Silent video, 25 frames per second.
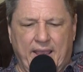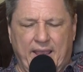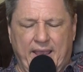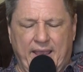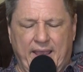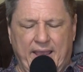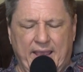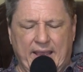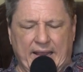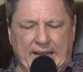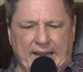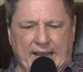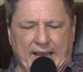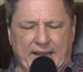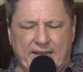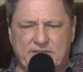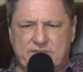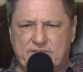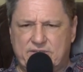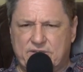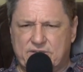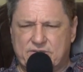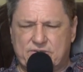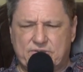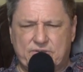and I
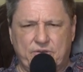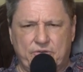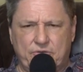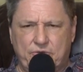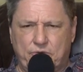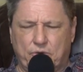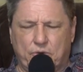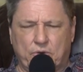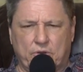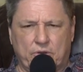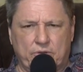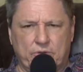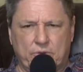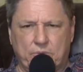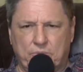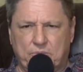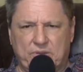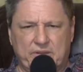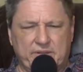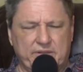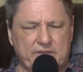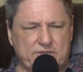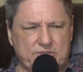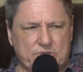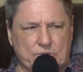just adored her.
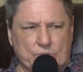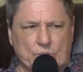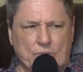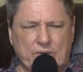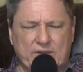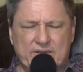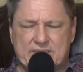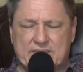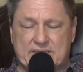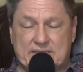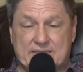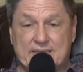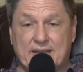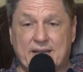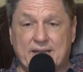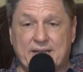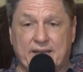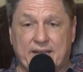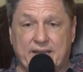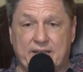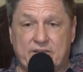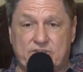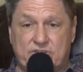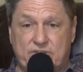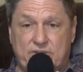Well, this one
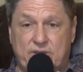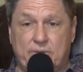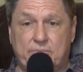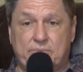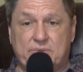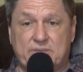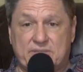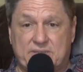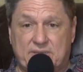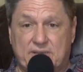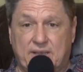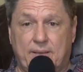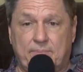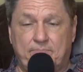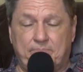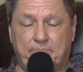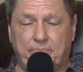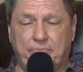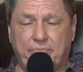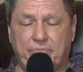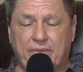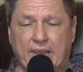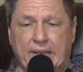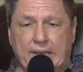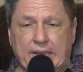Sunday, she was
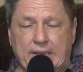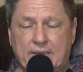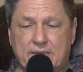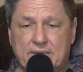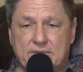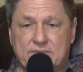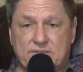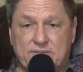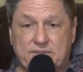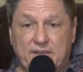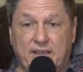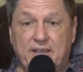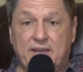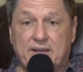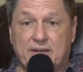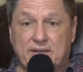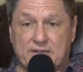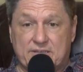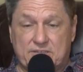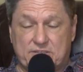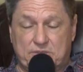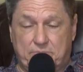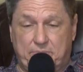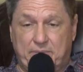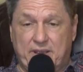up singing
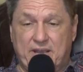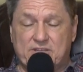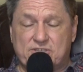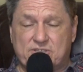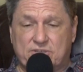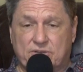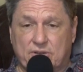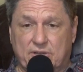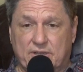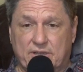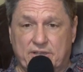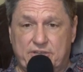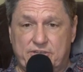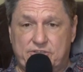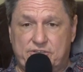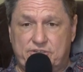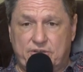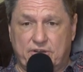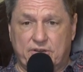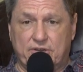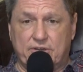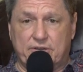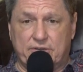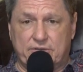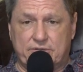a special in
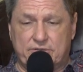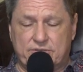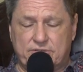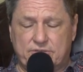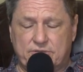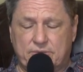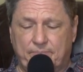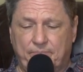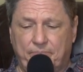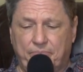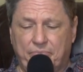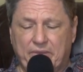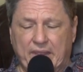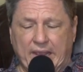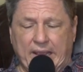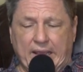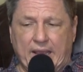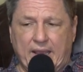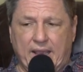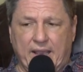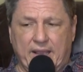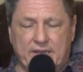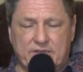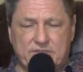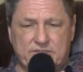church,
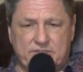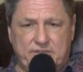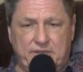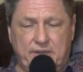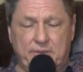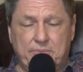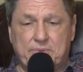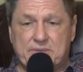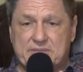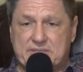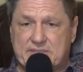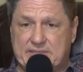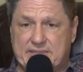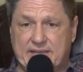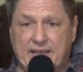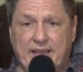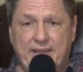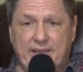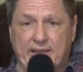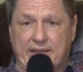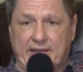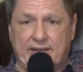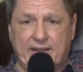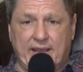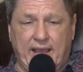and she was
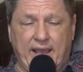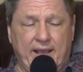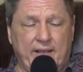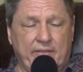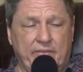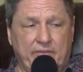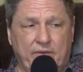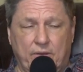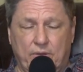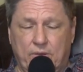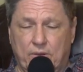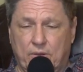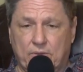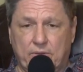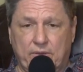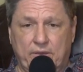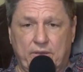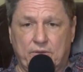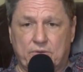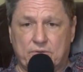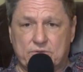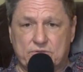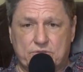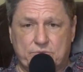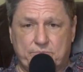singing, and the Holy
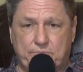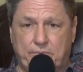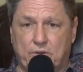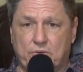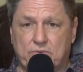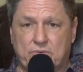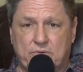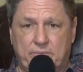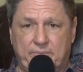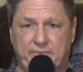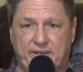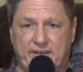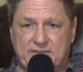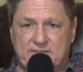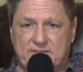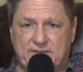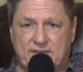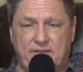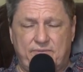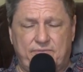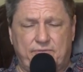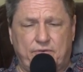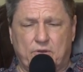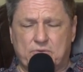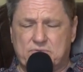Ghost spoke to me.
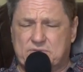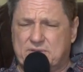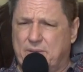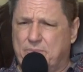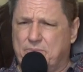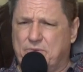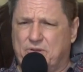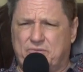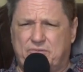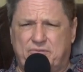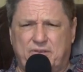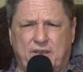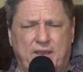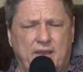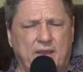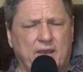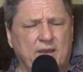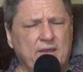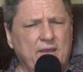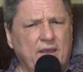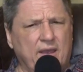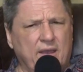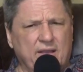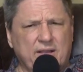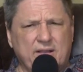See, folks, I'm going to tell you,
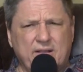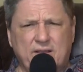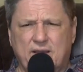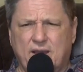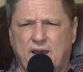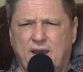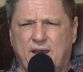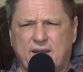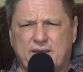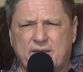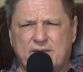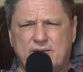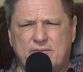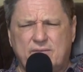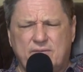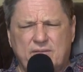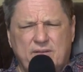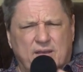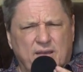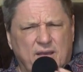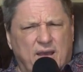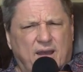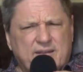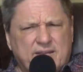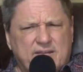God
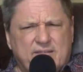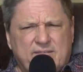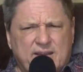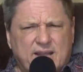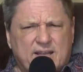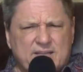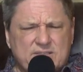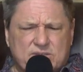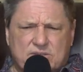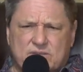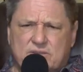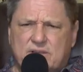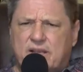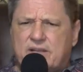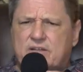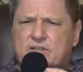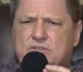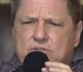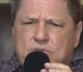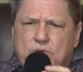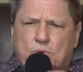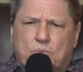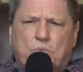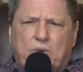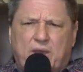God does
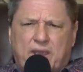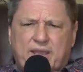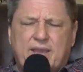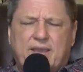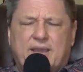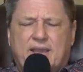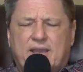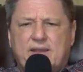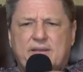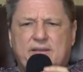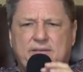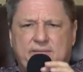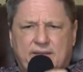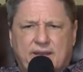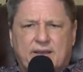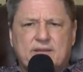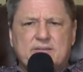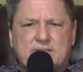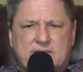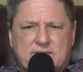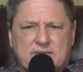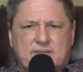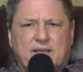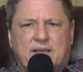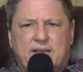things the way He
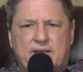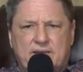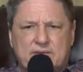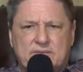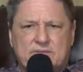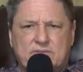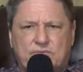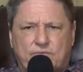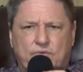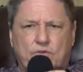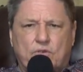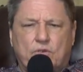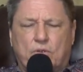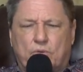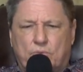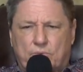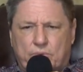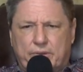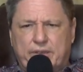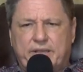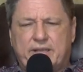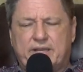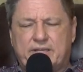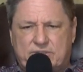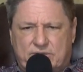does things for a
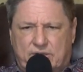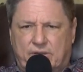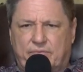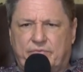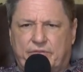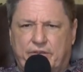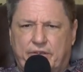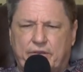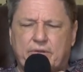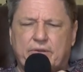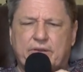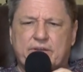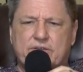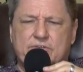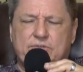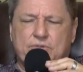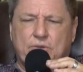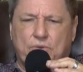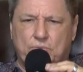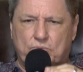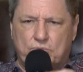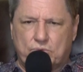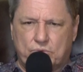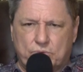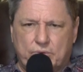reason. There is
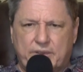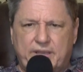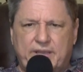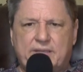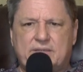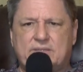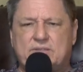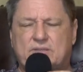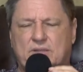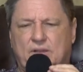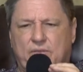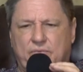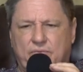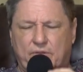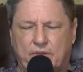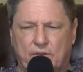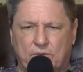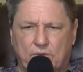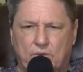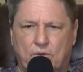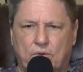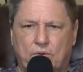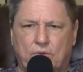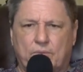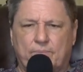a reason the
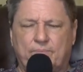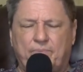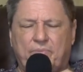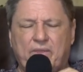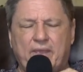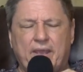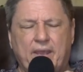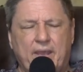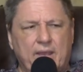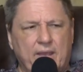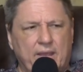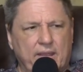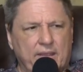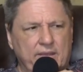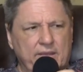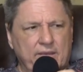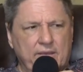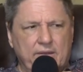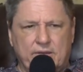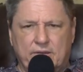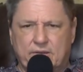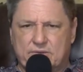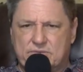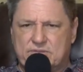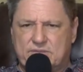Lord
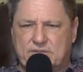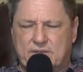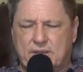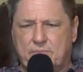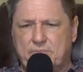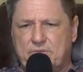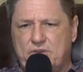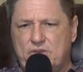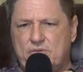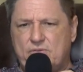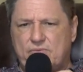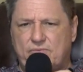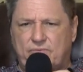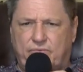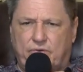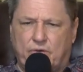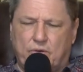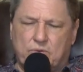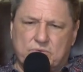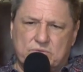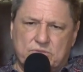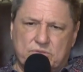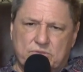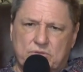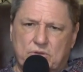you know, some of you
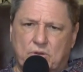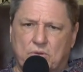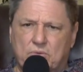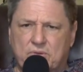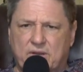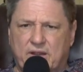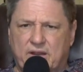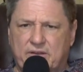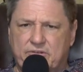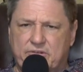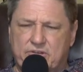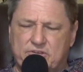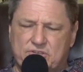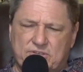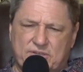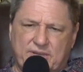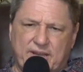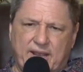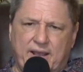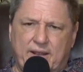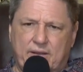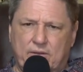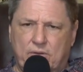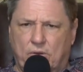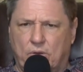folks don't
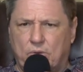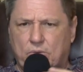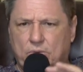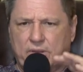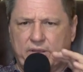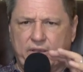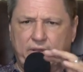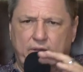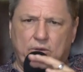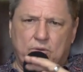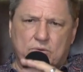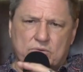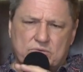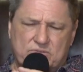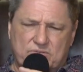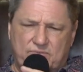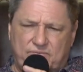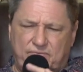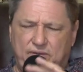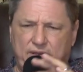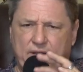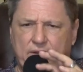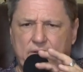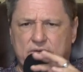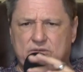understand Holy
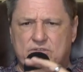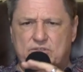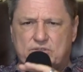Ghost filled,